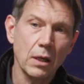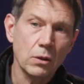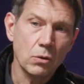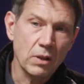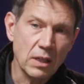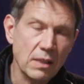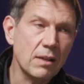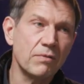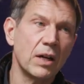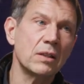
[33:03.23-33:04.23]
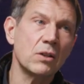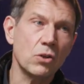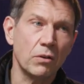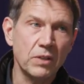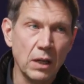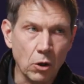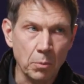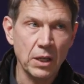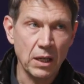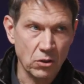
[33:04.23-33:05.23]
to the disadvantage of
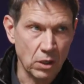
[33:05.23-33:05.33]
telecommunication